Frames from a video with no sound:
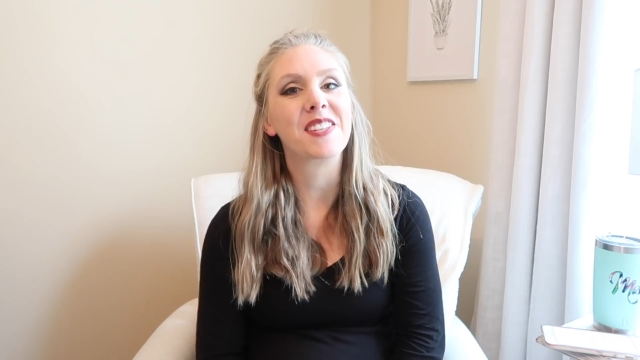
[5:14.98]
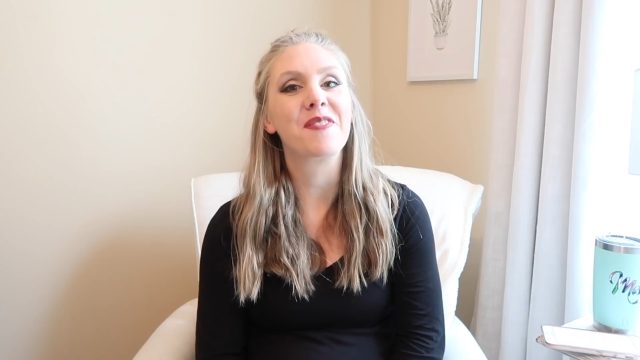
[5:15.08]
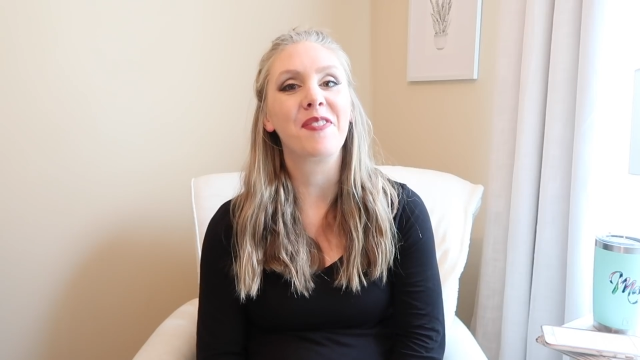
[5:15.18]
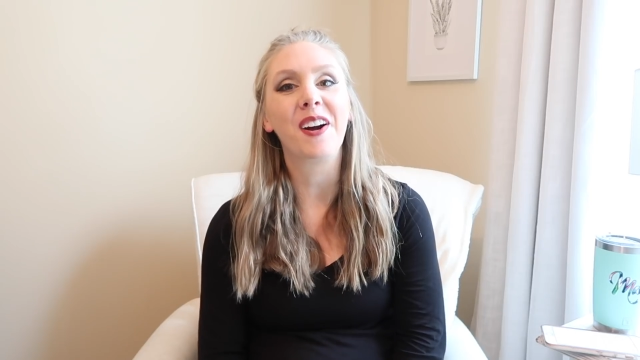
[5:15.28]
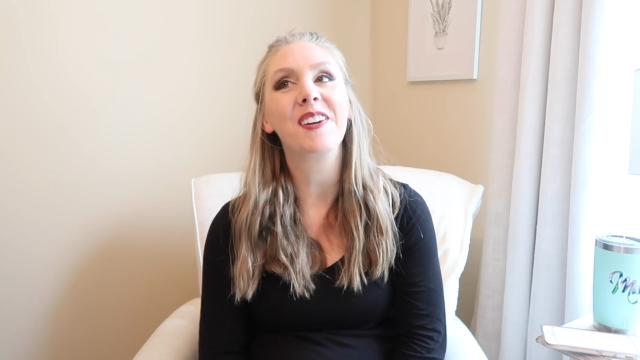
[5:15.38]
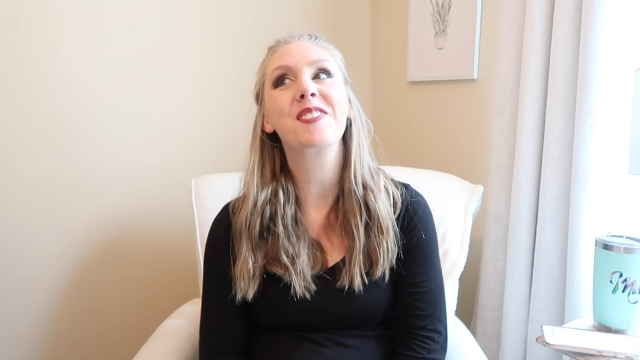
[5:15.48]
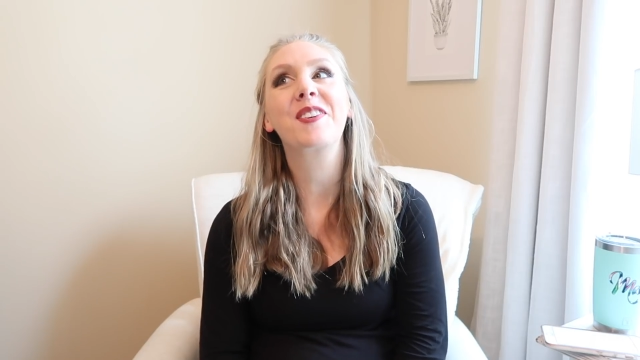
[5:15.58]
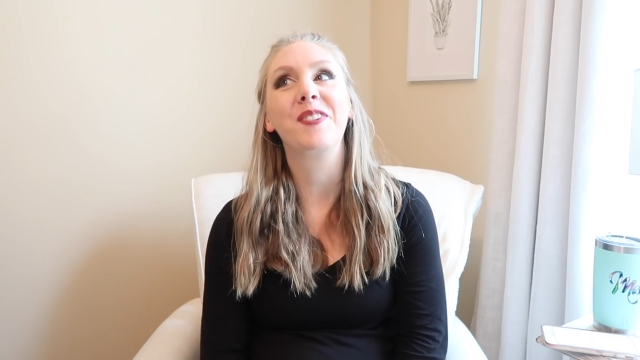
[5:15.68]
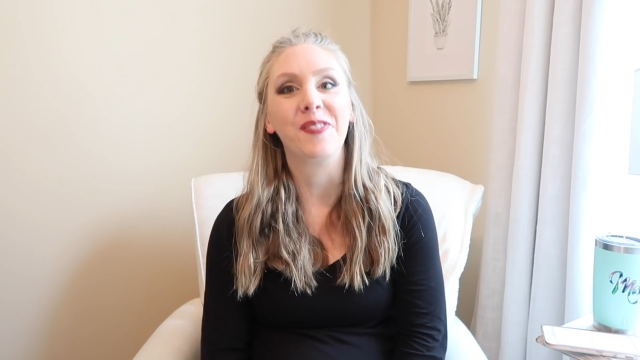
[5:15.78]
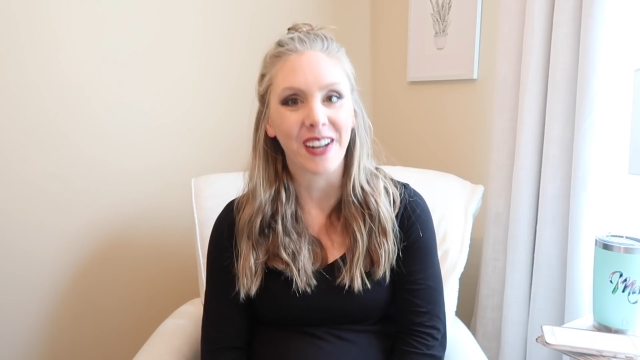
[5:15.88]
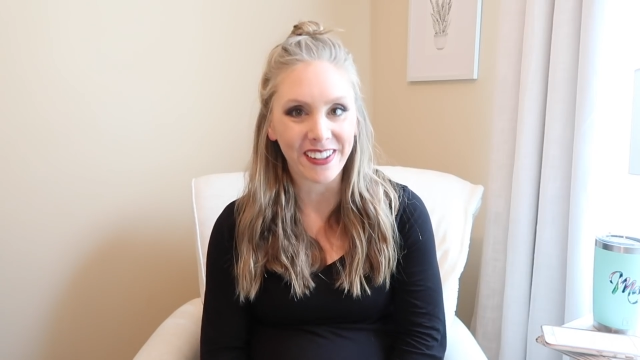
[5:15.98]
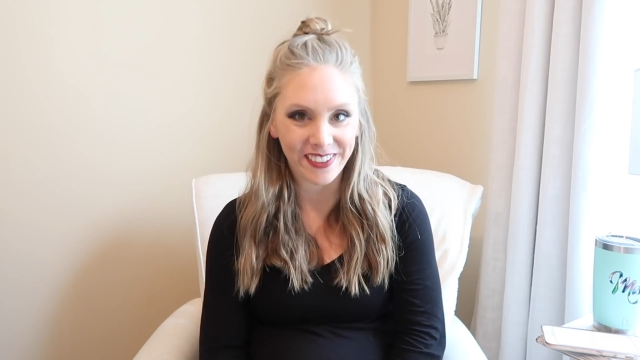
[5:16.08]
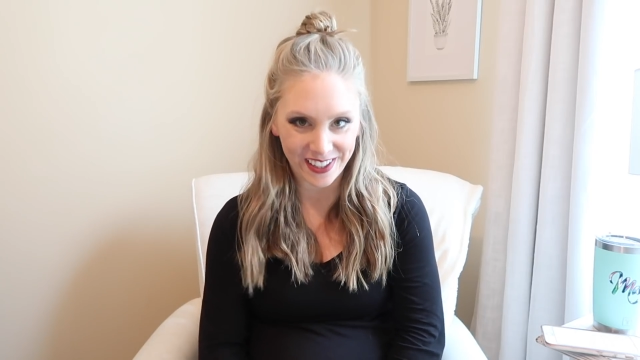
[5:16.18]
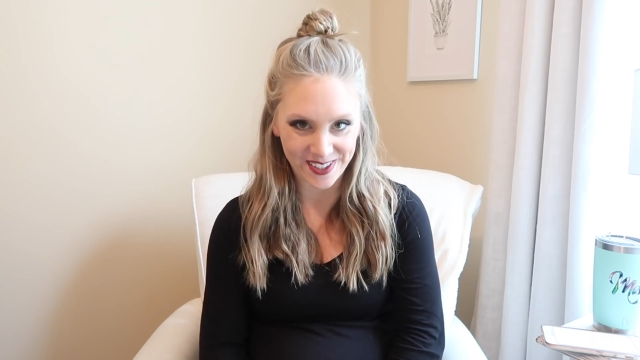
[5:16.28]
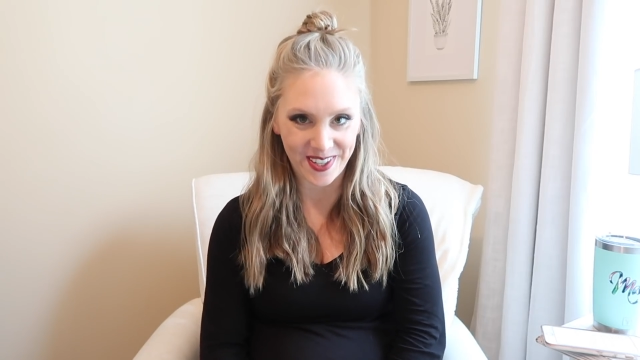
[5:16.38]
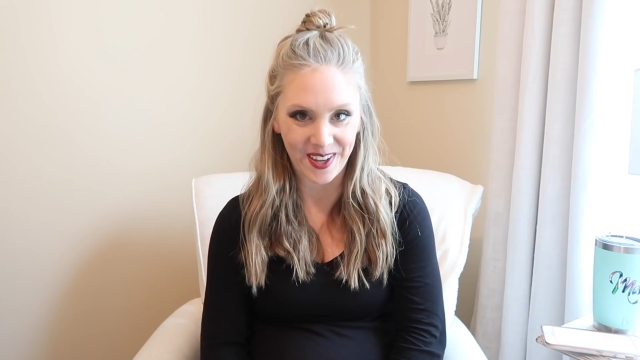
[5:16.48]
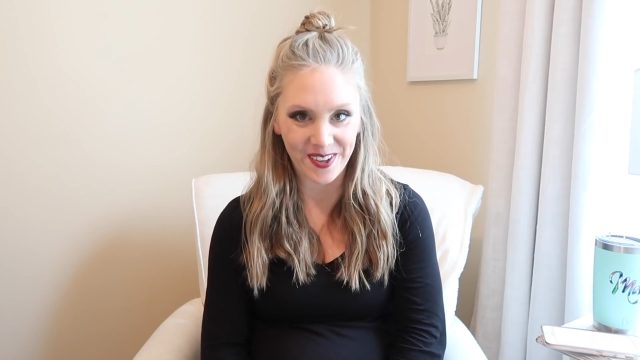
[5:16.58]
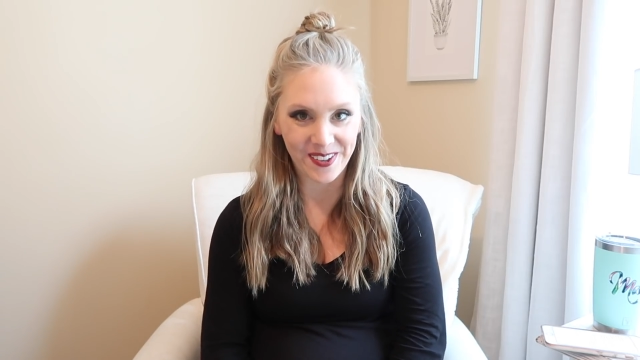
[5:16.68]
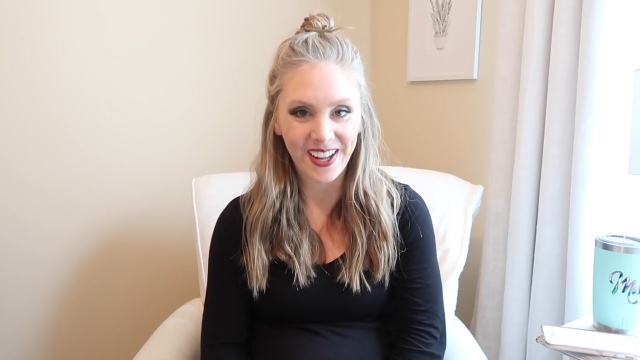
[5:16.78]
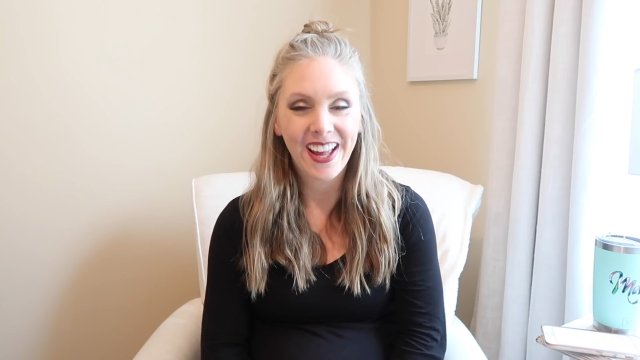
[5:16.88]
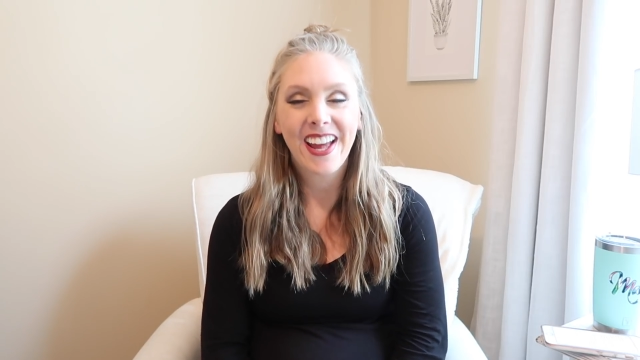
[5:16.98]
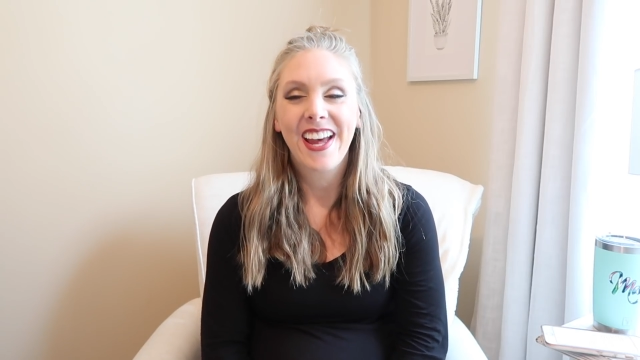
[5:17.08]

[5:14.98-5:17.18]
As far as cravings go,